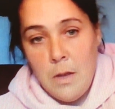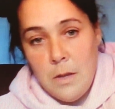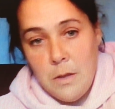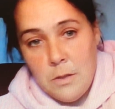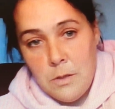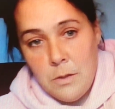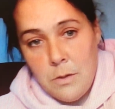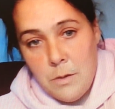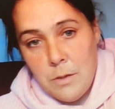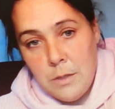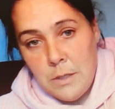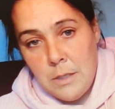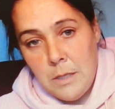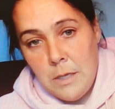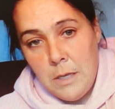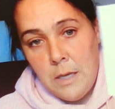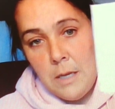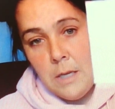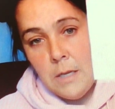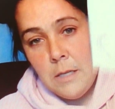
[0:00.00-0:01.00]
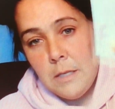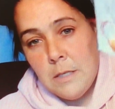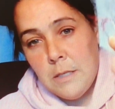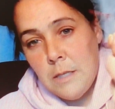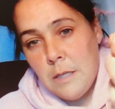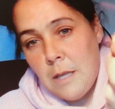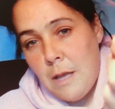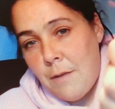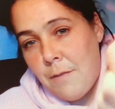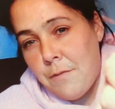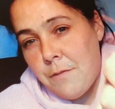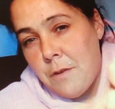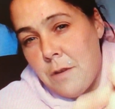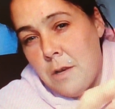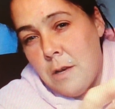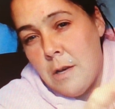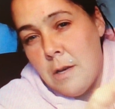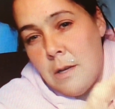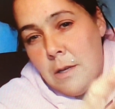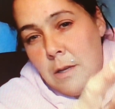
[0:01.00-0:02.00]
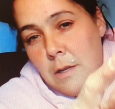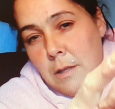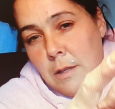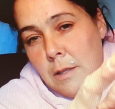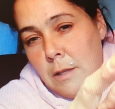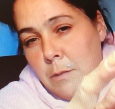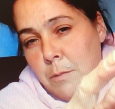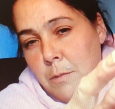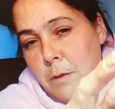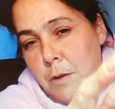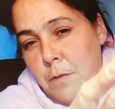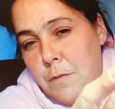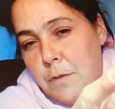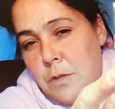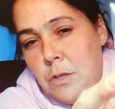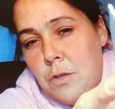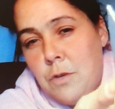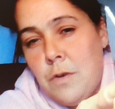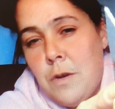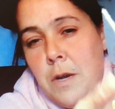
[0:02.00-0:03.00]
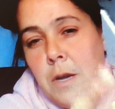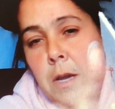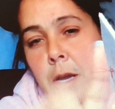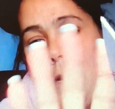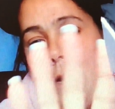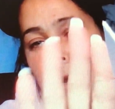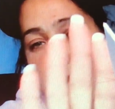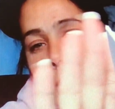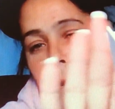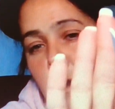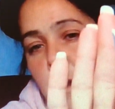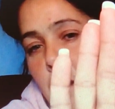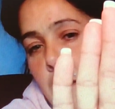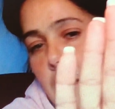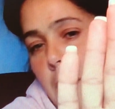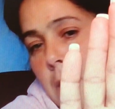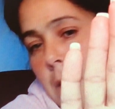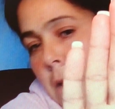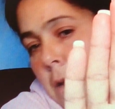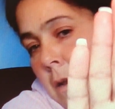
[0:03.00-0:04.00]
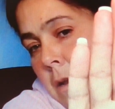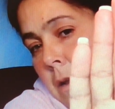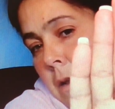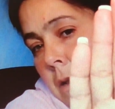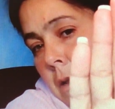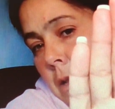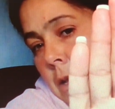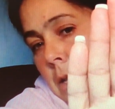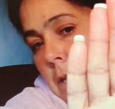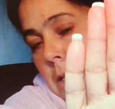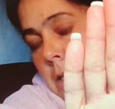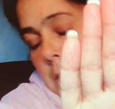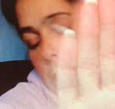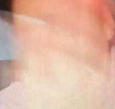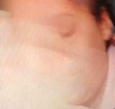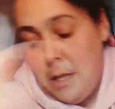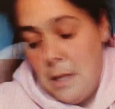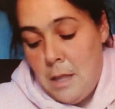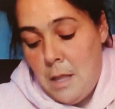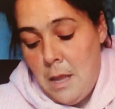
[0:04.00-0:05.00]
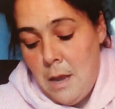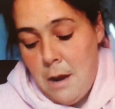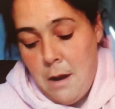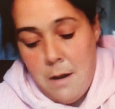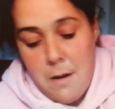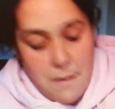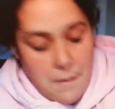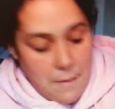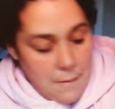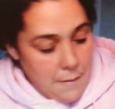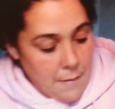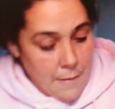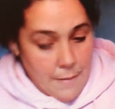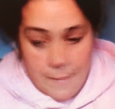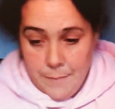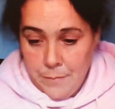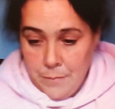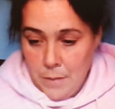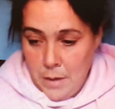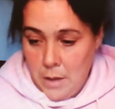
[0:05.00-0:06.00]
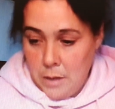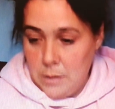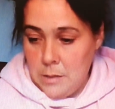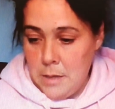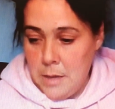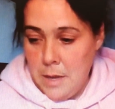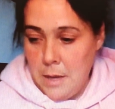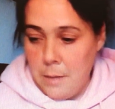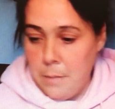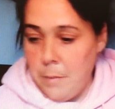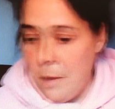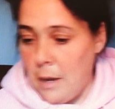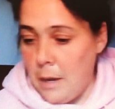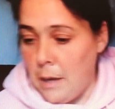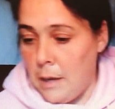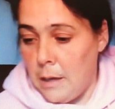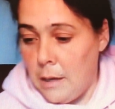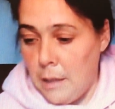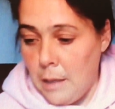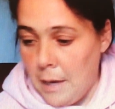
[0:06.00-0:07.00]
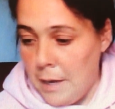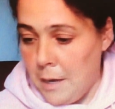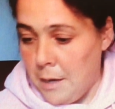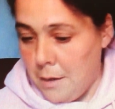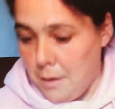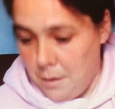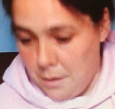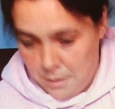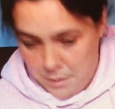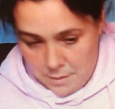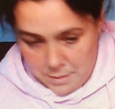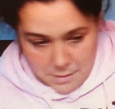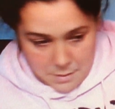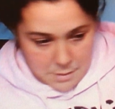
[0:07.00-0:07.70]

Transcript: So let's see, it's left a little bit of a string here. You can see it there. I'll take my lighter.